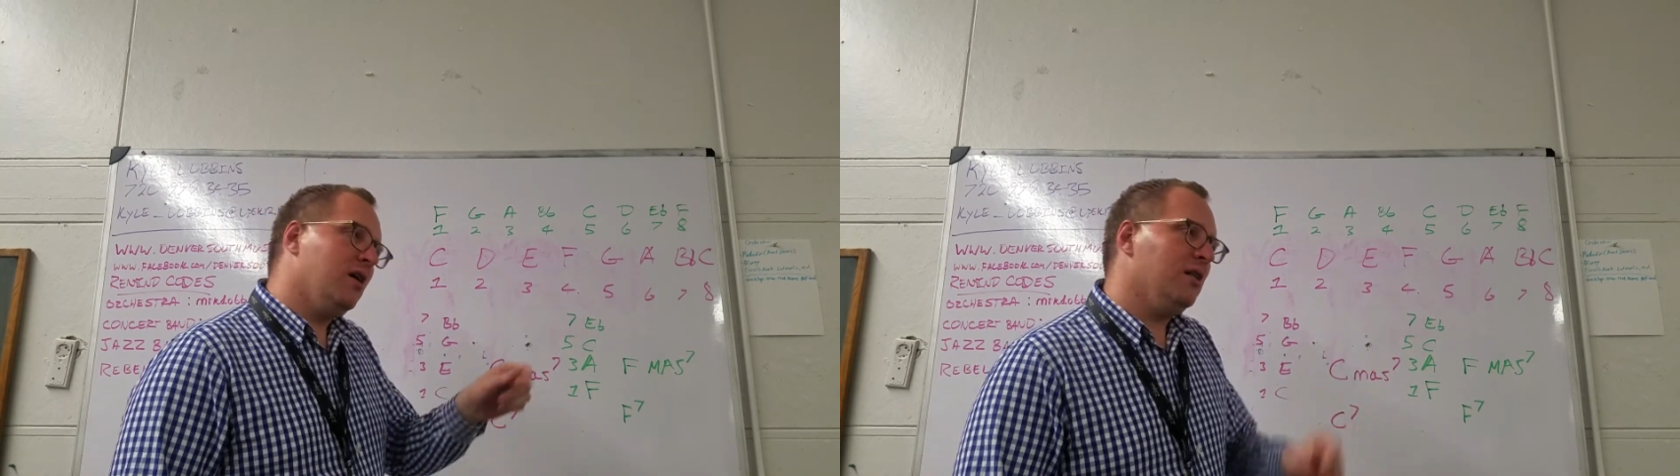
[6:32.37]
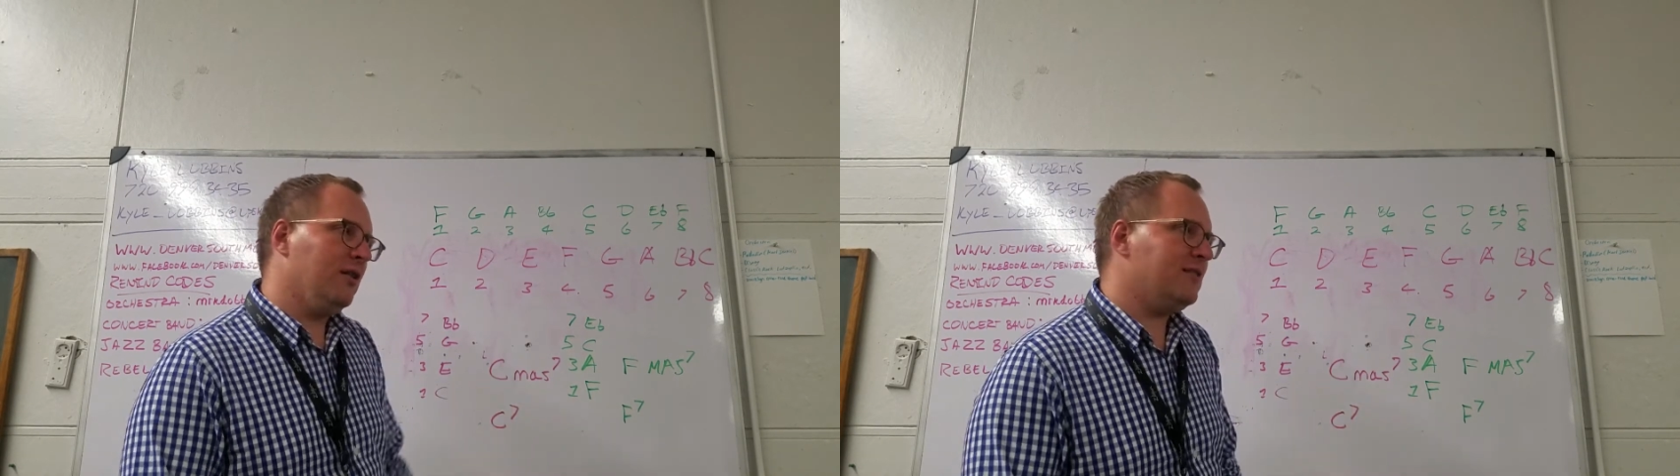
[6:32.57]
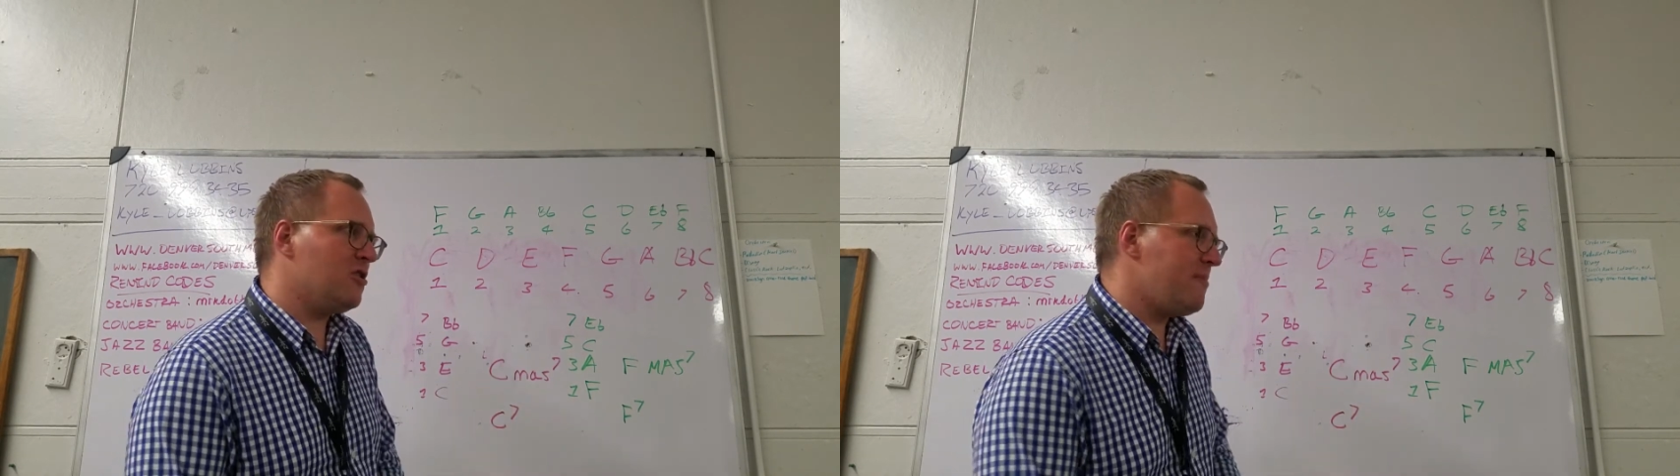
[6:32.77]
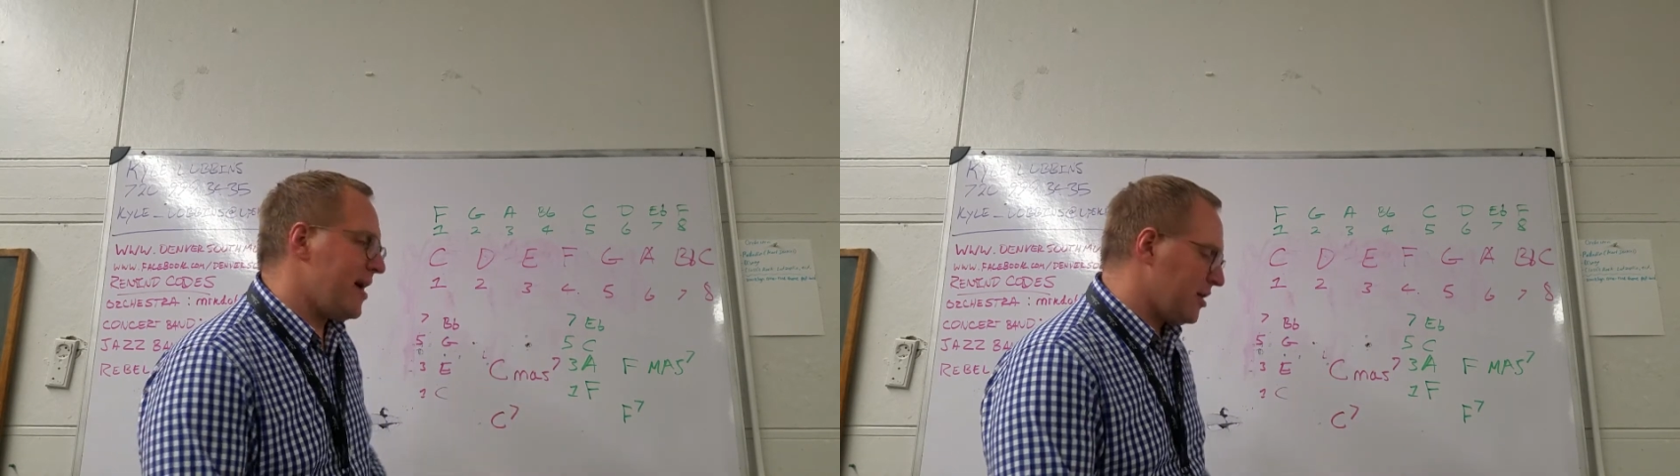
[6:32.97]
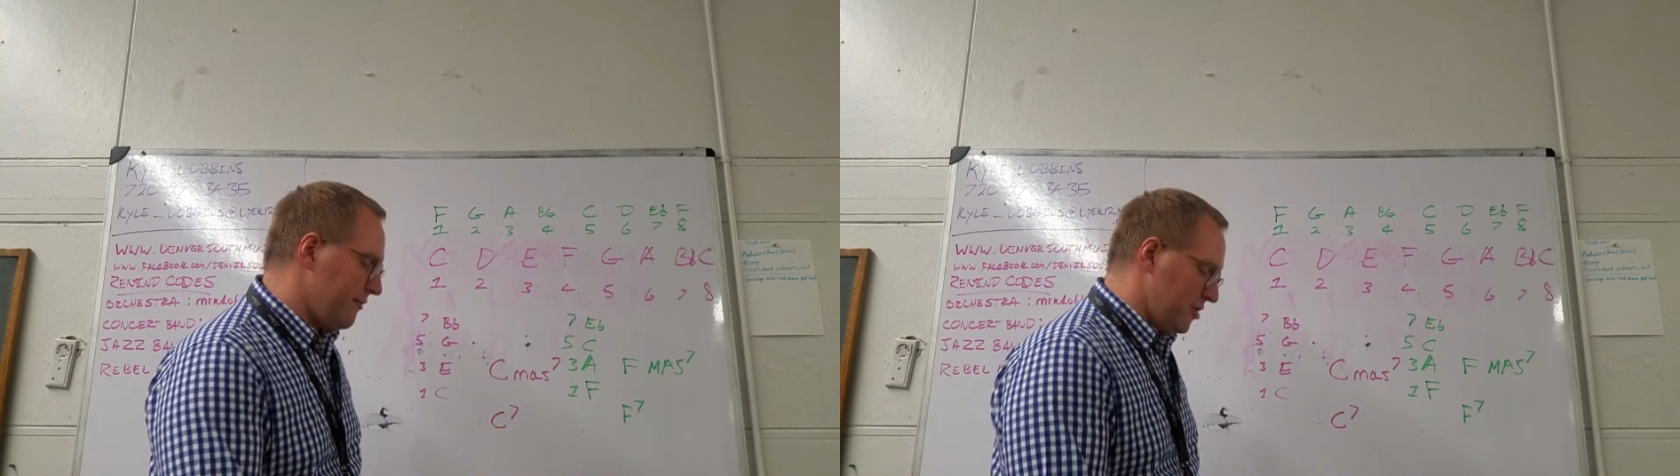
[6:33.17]
Let's go
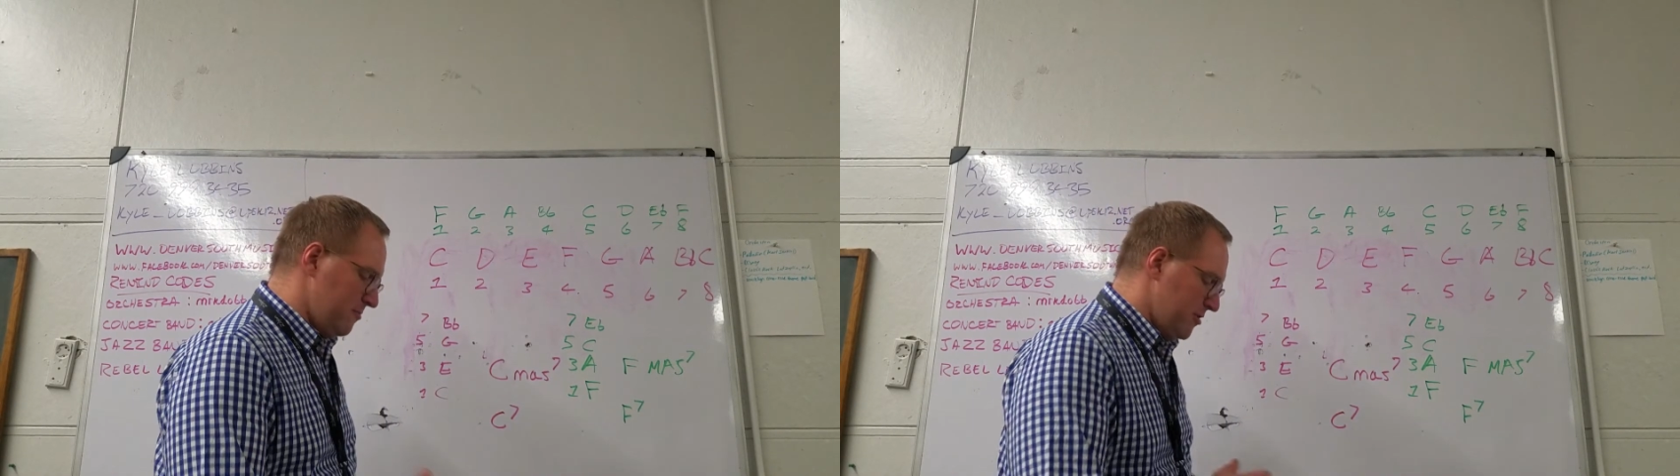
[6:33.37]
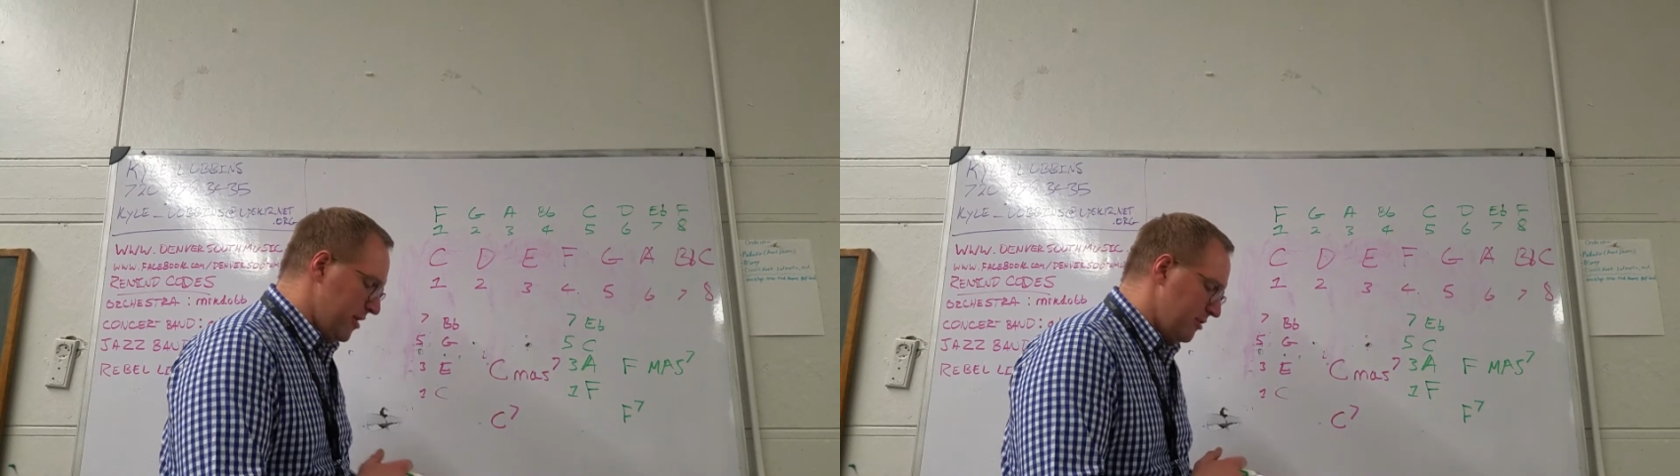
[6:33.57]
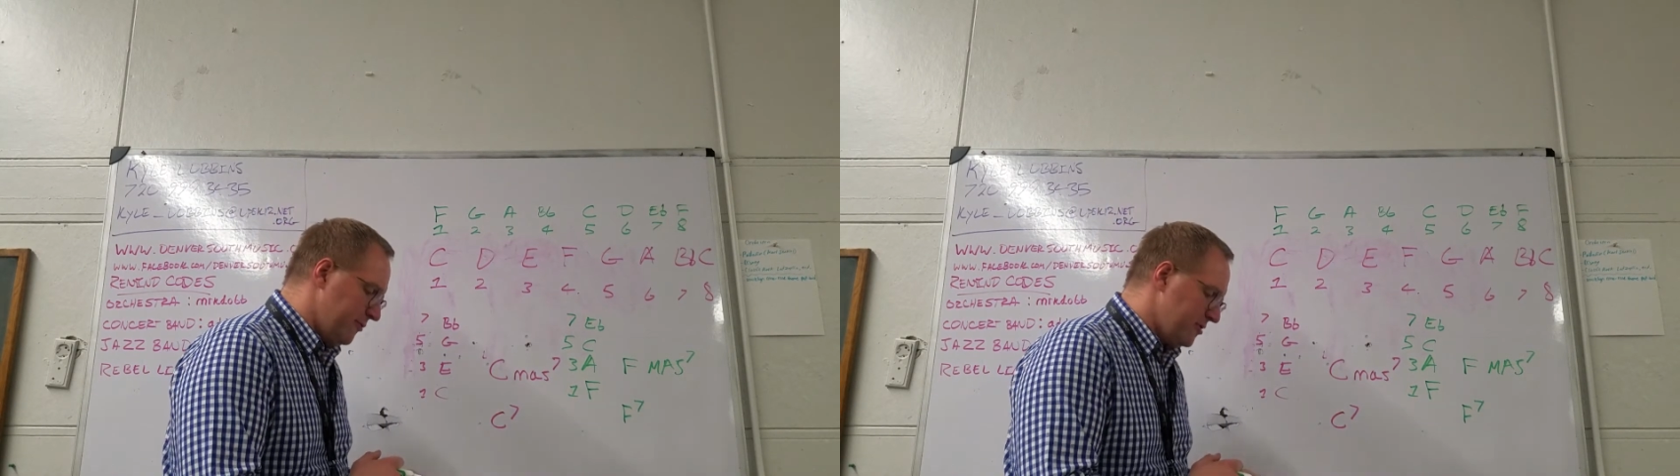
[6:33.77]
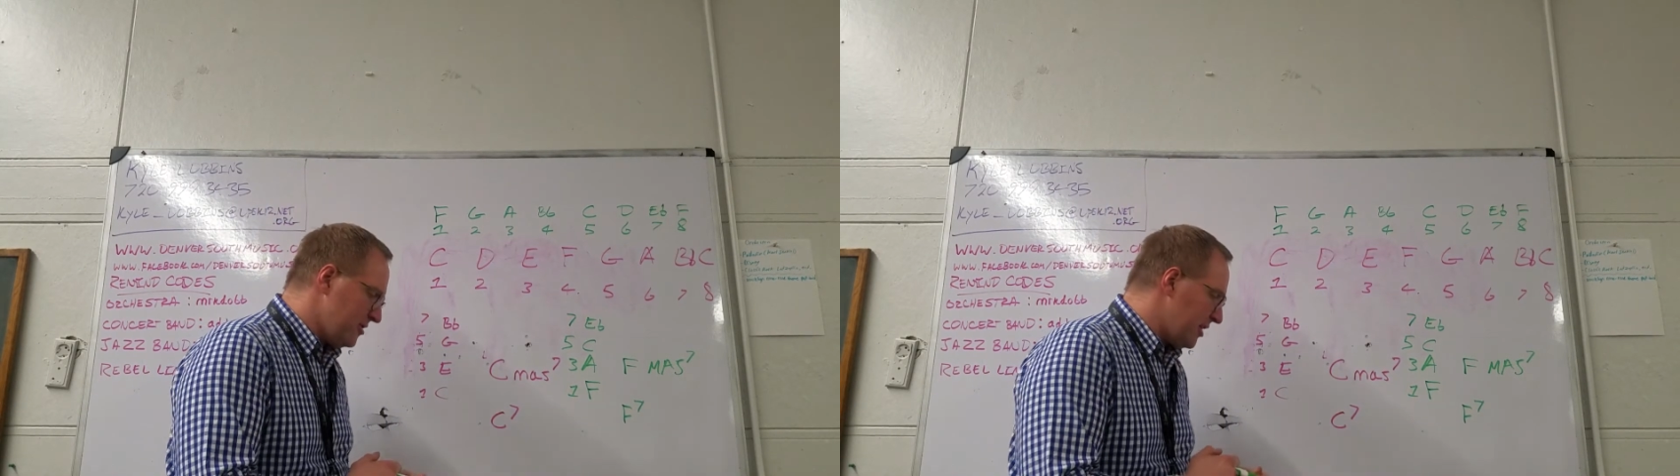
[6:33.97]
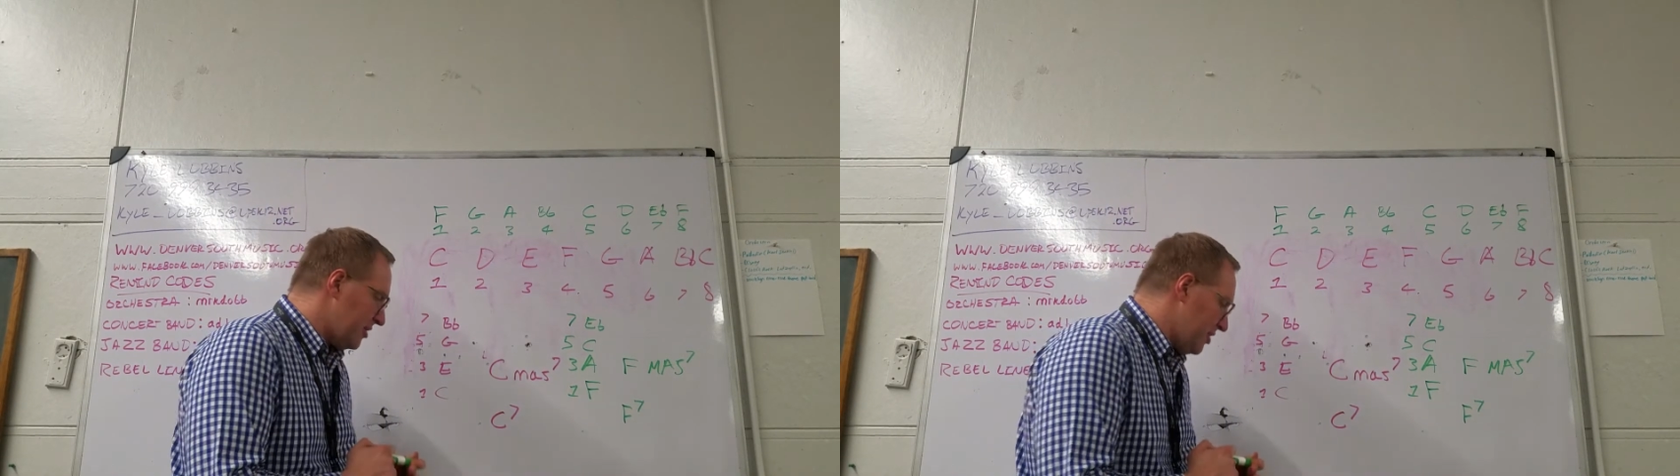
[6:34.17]
back over the piano for a
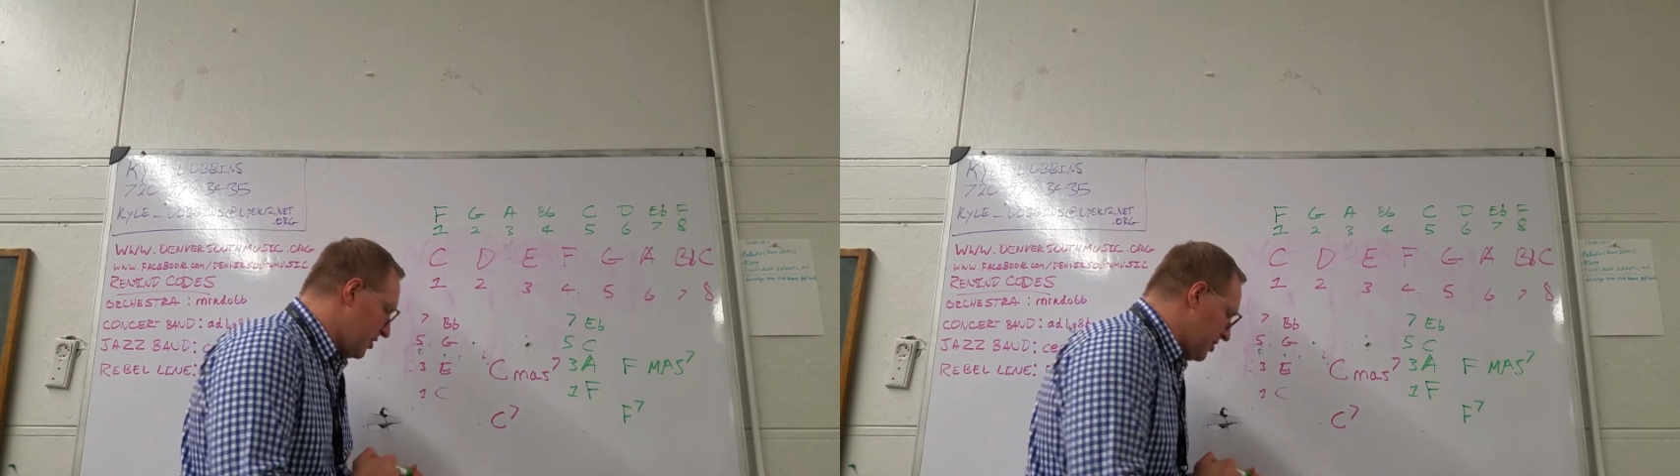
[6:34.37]
second and